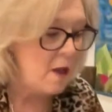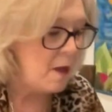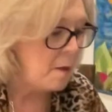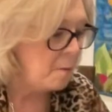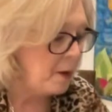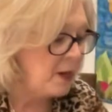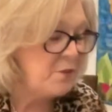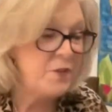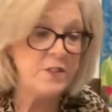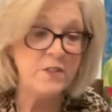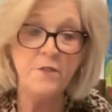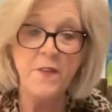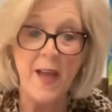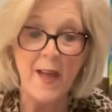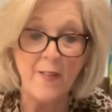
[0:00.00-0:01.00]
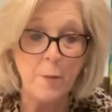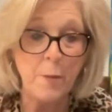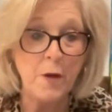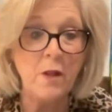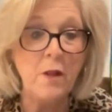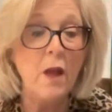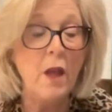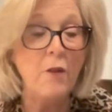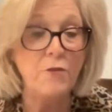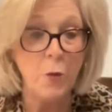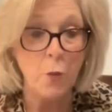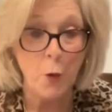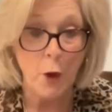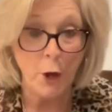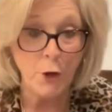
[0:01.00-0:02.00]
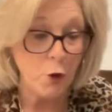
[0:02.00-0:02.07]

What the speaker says: but if it's available from where you're